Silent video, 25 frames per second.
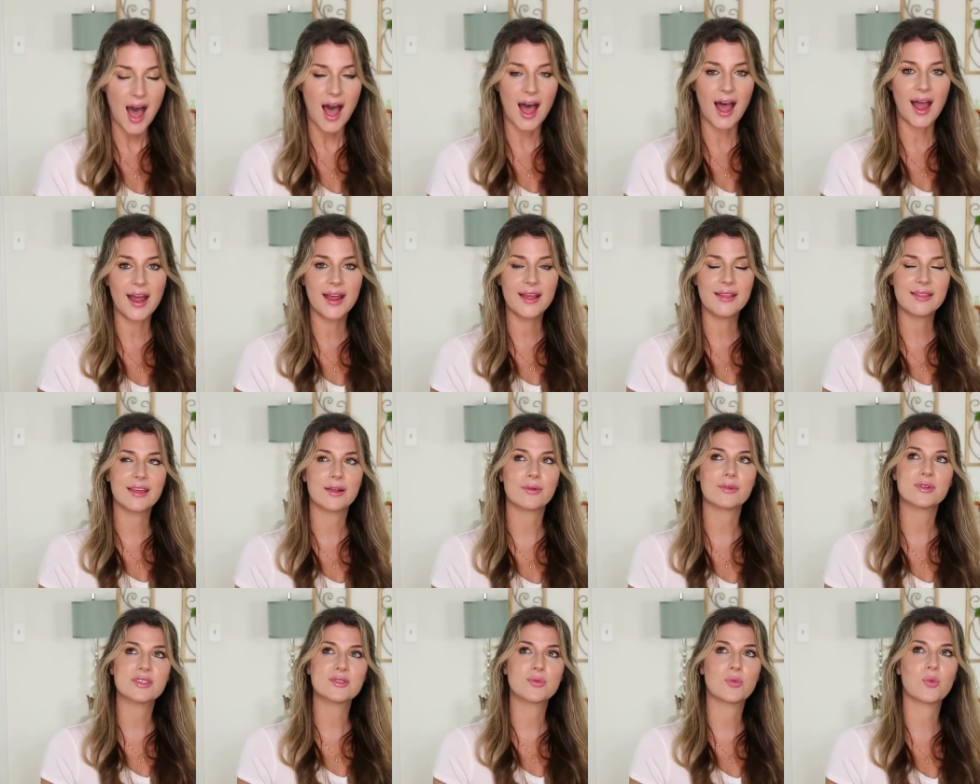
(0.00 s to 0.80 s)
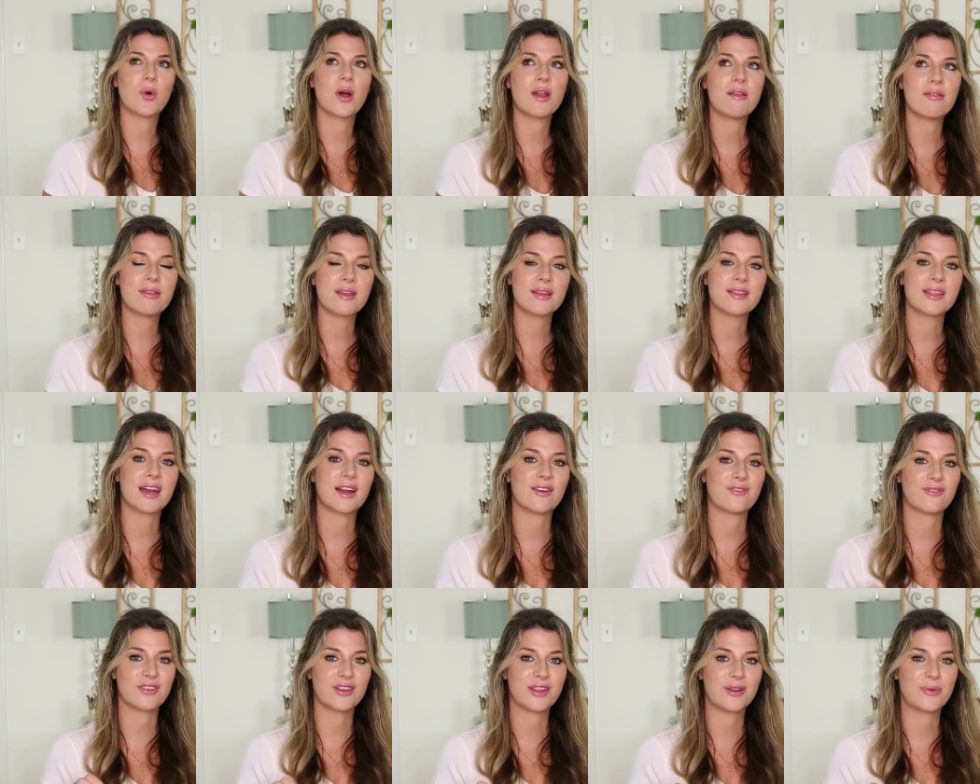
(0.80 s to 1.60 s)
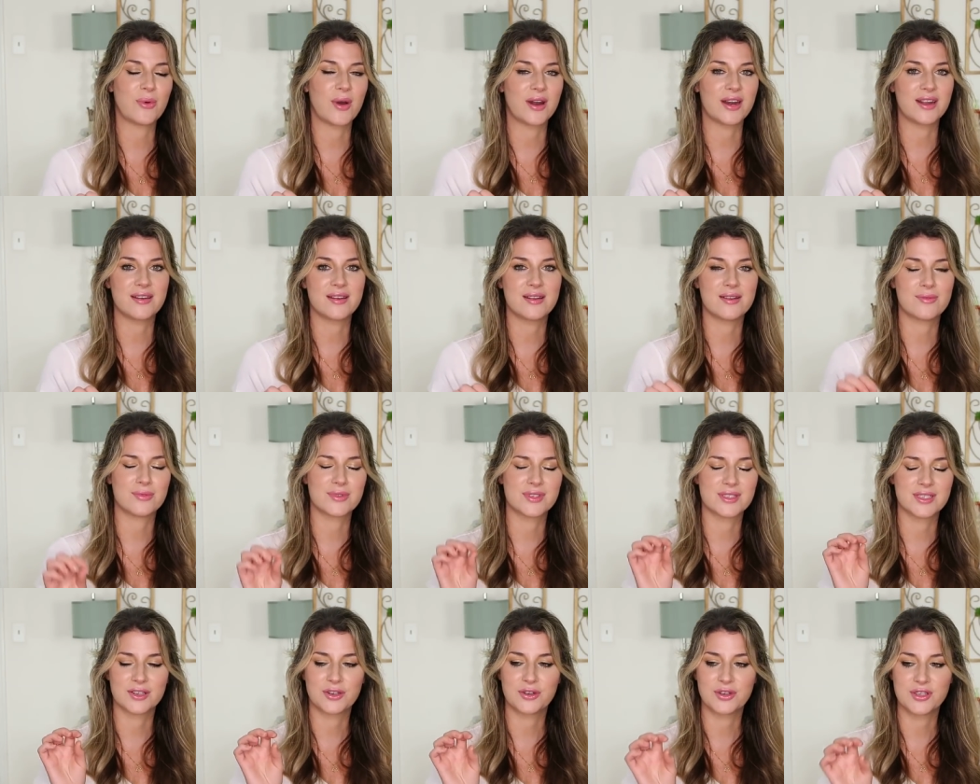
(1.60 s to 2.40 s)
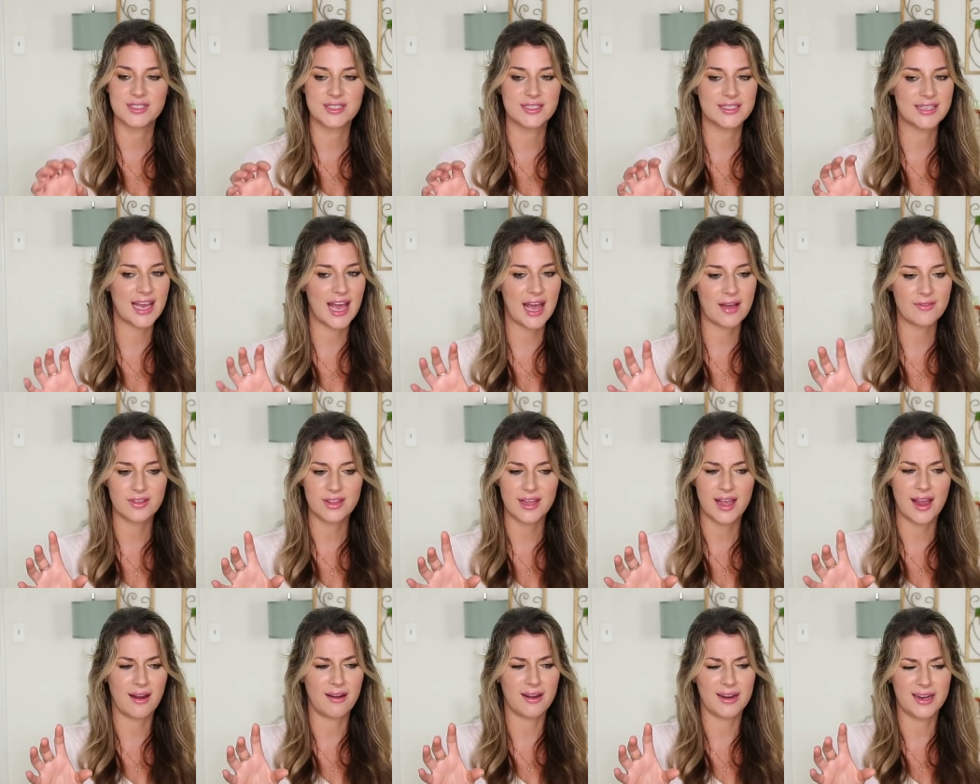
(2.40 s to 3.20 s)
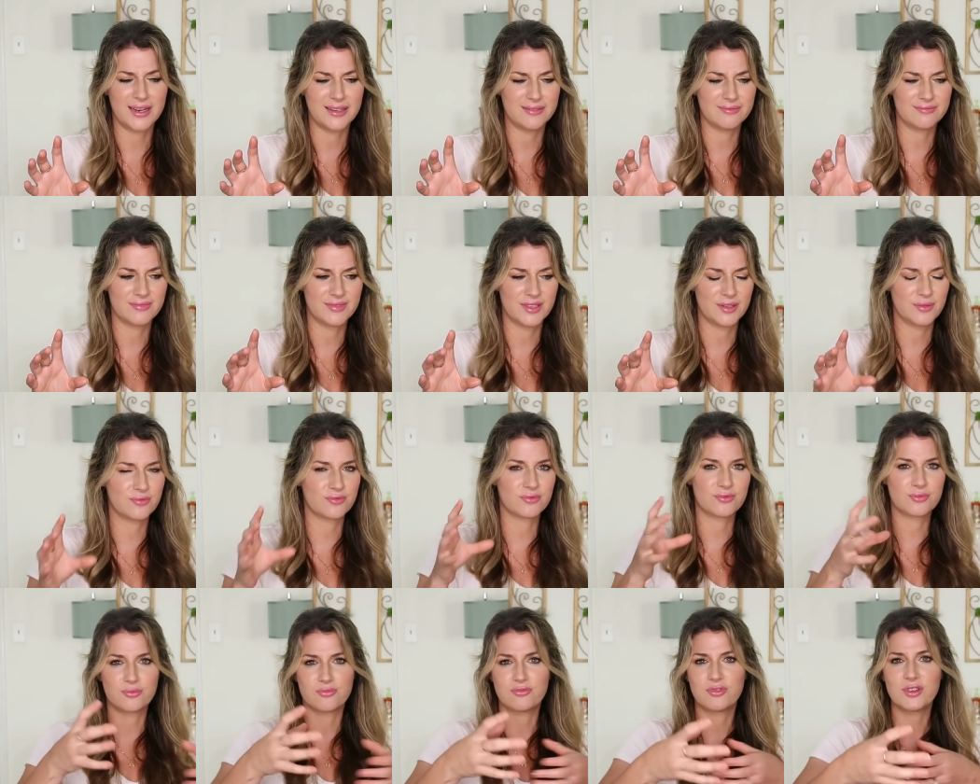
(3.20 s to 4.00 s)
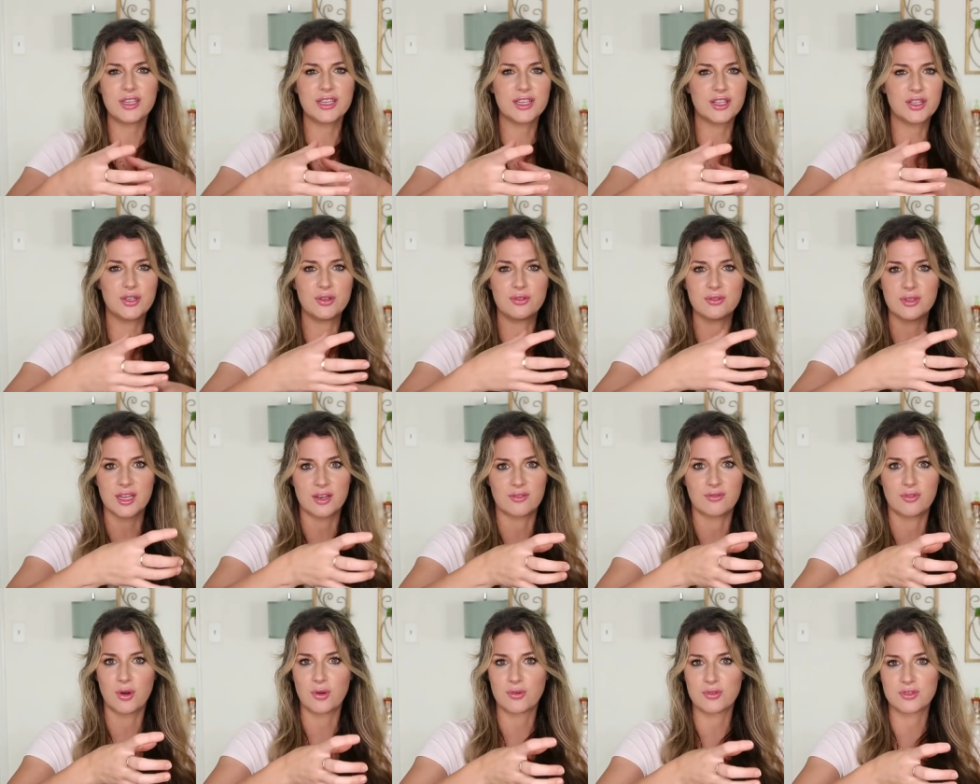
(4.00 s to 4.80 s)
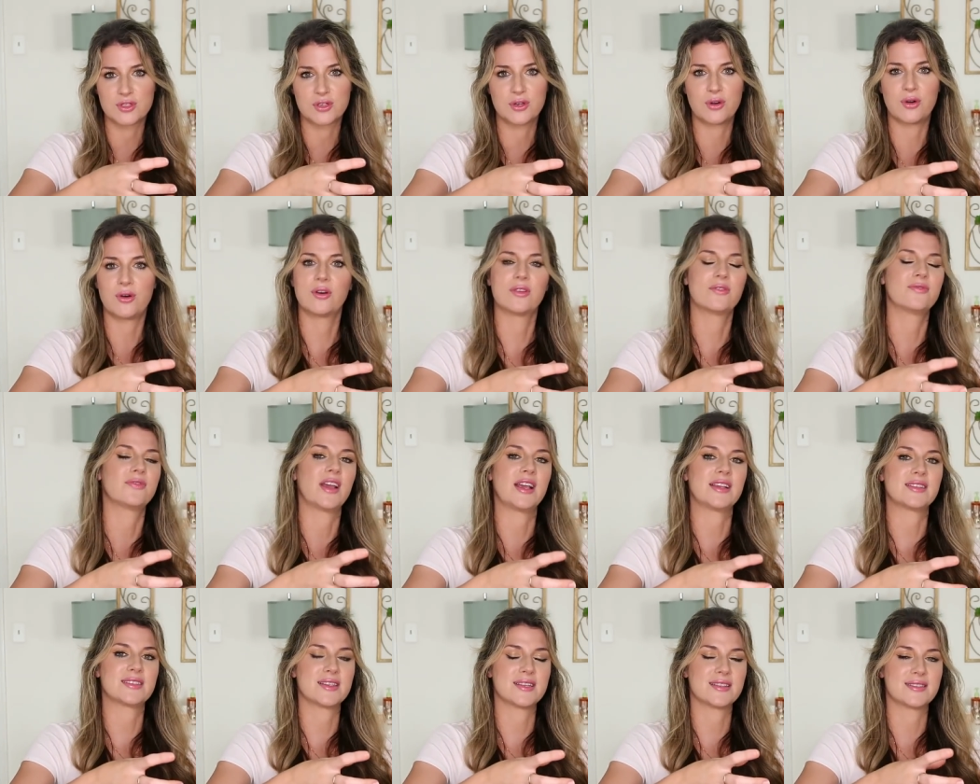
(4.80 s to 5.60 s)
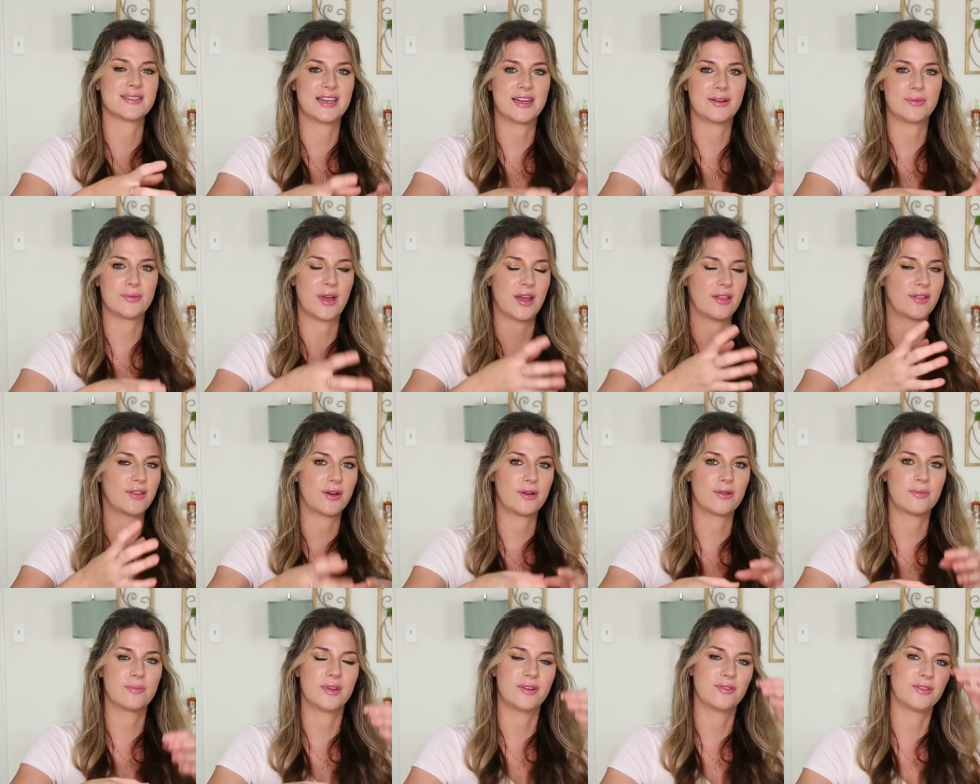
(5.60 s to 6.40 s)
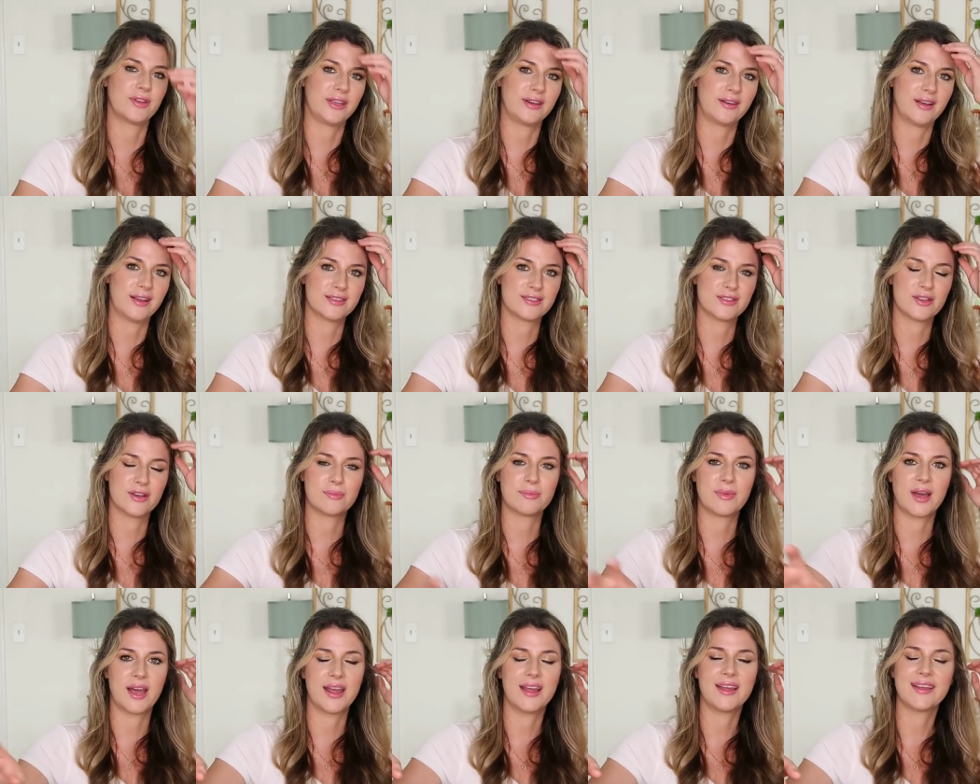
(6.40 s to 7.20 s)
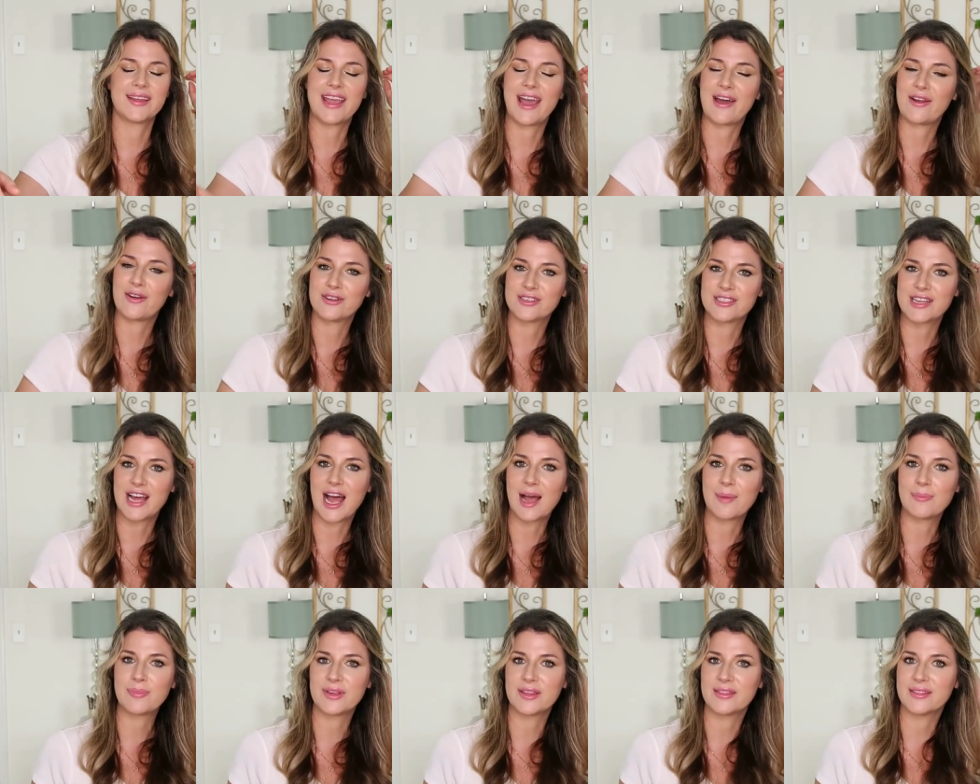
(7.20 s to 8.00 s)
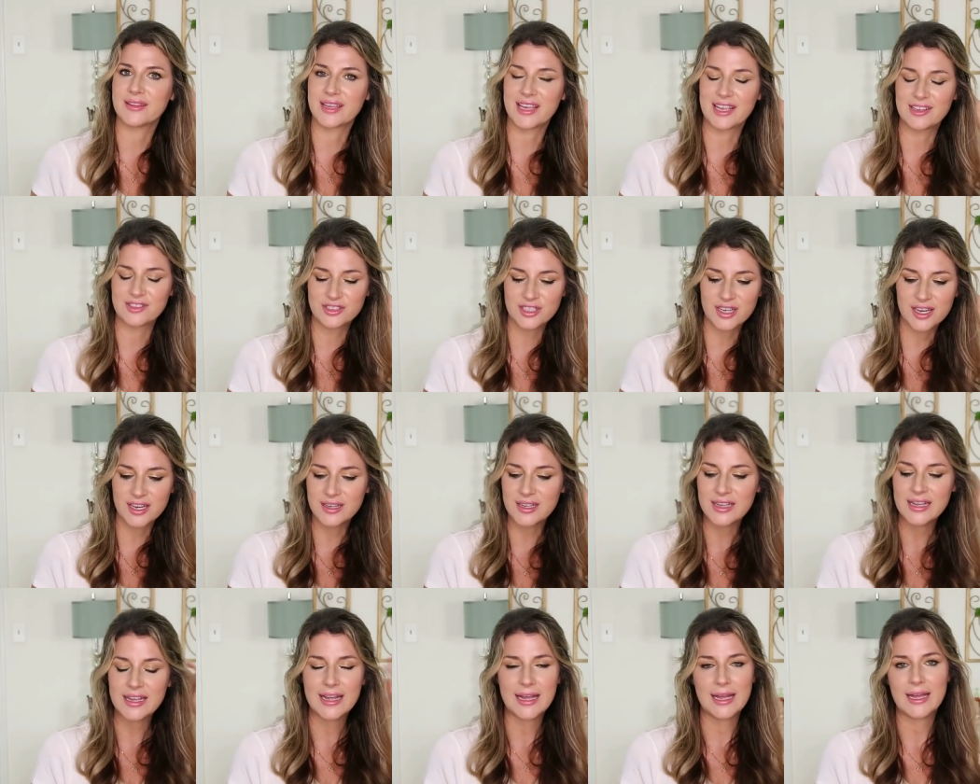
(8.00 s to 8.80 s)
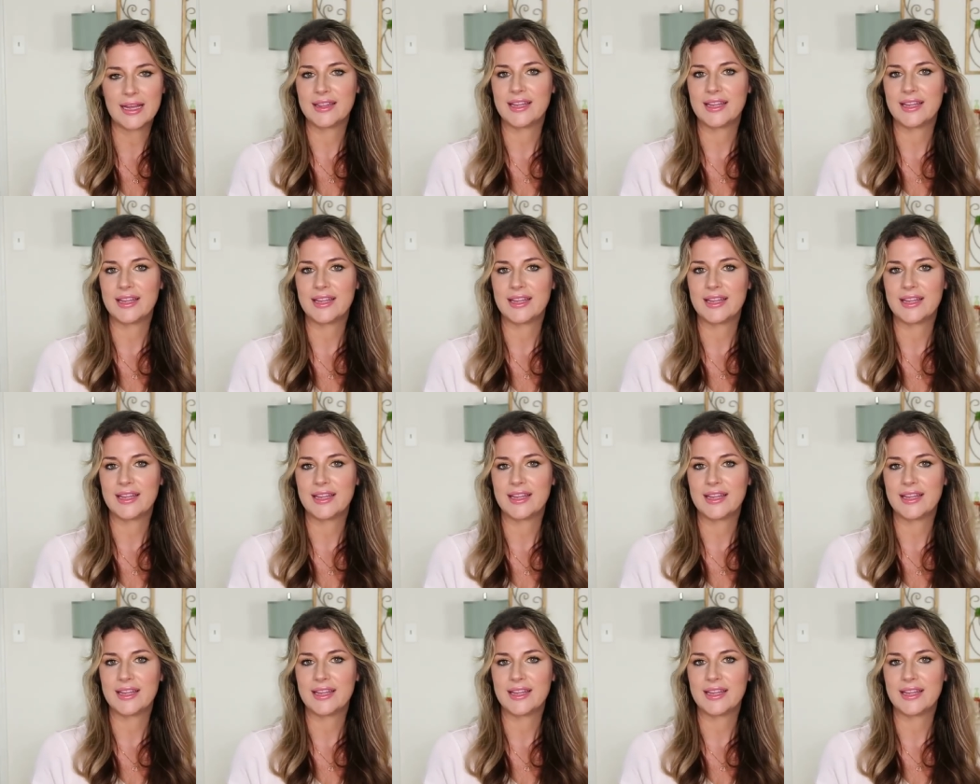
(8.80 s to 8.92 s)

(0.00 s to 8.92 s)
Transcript: I There was one thing that I really wanted. It was a Kristin Cavallari, really cute, like rose gold vases that I, I, thought would be really nice on my countertop in the kitchen.